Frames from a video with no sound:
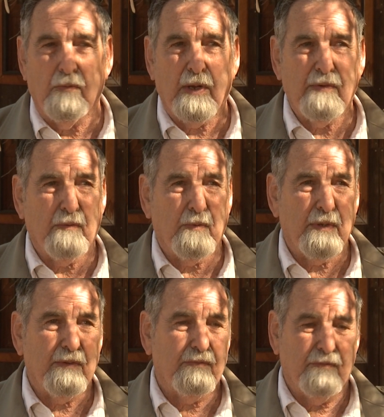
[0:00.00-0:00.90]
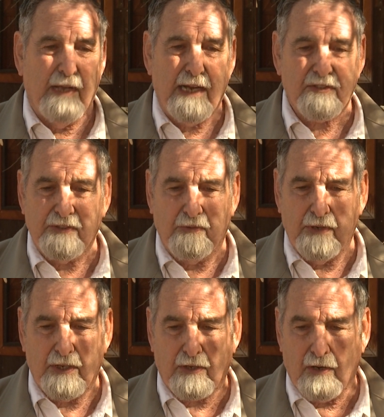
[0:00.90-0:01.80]
We, we actually
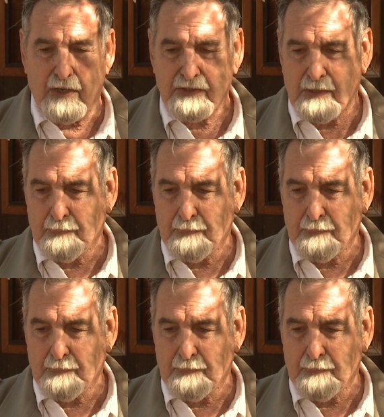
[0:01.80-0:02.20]
run across